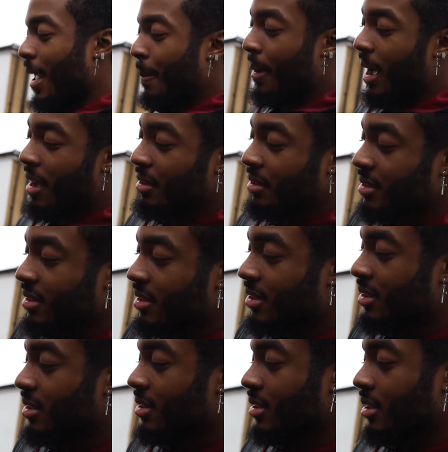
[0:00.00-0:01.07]
in pounds.
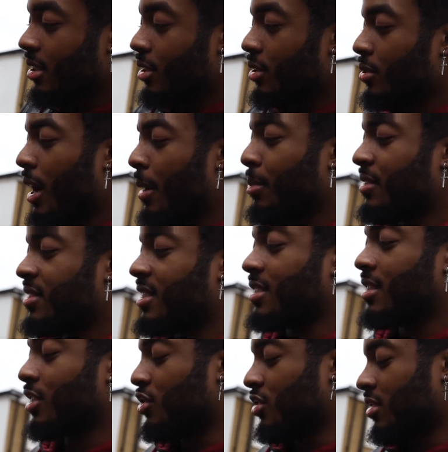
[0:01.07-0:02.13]
Oh, I put
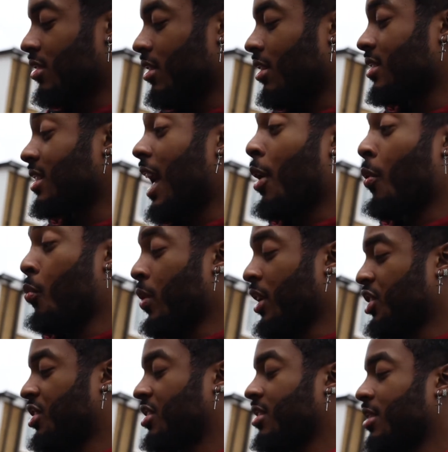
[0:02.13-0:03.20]
$600. I
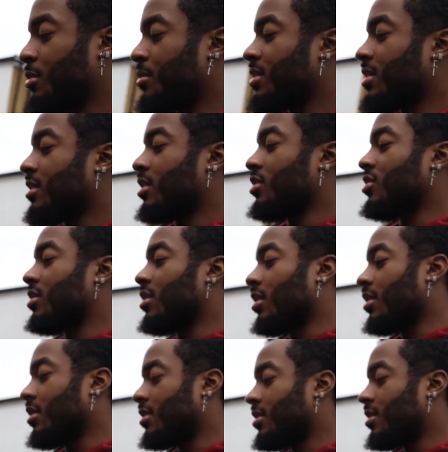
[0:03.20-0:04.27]
wish it was
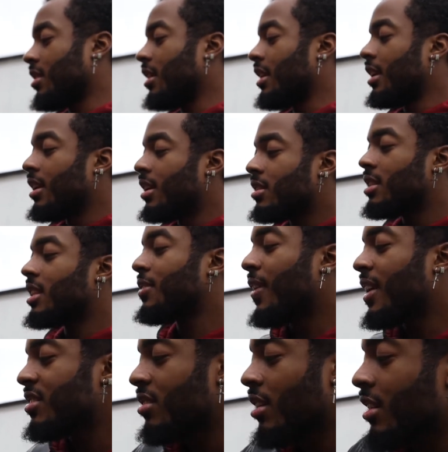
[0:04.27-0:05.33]
$600.
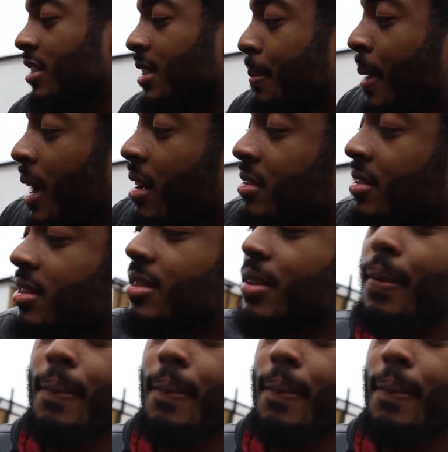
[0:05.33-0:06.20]
$6,000 in pounds.